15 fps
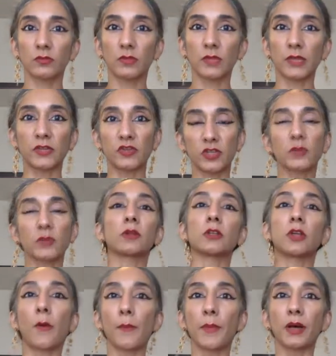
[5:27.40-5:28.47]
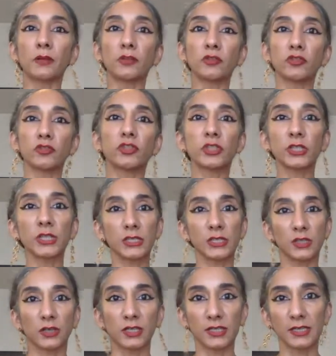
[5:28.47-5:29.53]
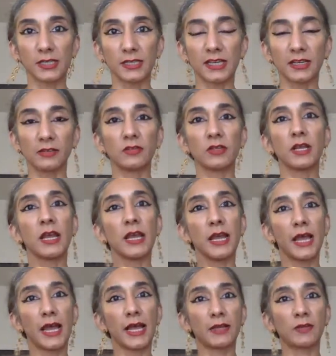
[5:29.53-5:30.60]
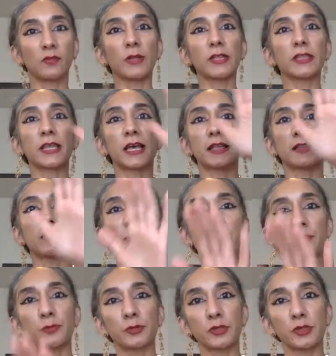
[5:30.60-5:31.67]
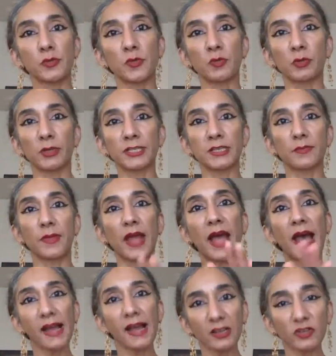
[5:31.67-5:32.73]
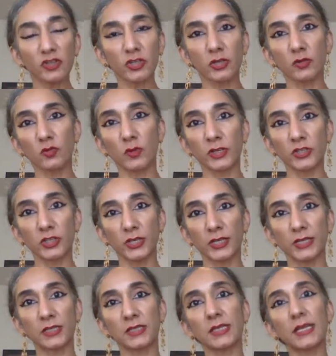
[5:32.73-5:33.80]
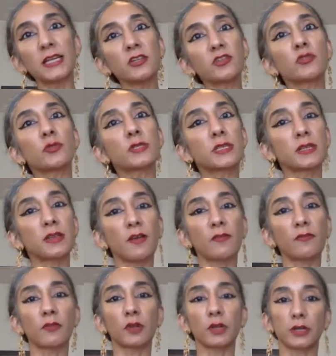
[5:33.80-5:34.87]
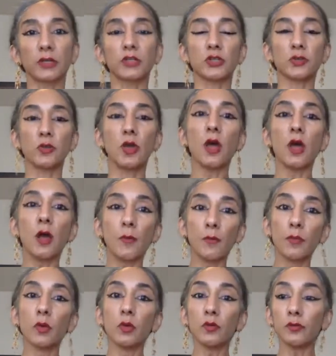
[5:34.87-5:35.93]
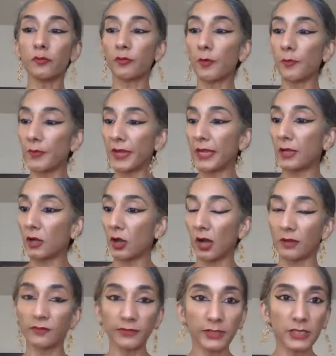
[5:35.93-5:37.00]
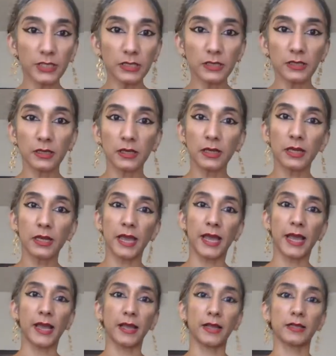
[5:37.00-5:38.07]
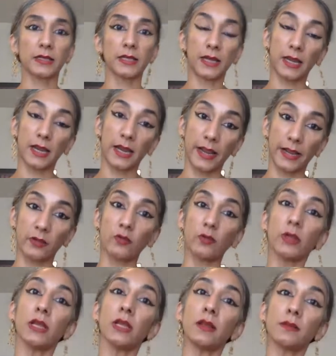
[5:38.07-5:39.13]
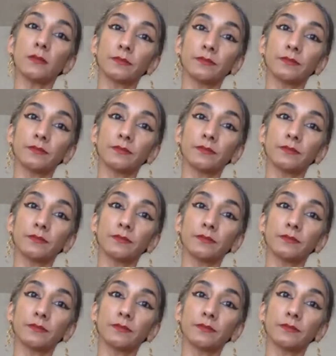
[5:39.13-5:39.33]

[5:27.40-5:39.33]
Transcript: that she will not budge. She is going to sit down. And with that, there is presumably some action which is dangerous enough for her to move from being confident and angry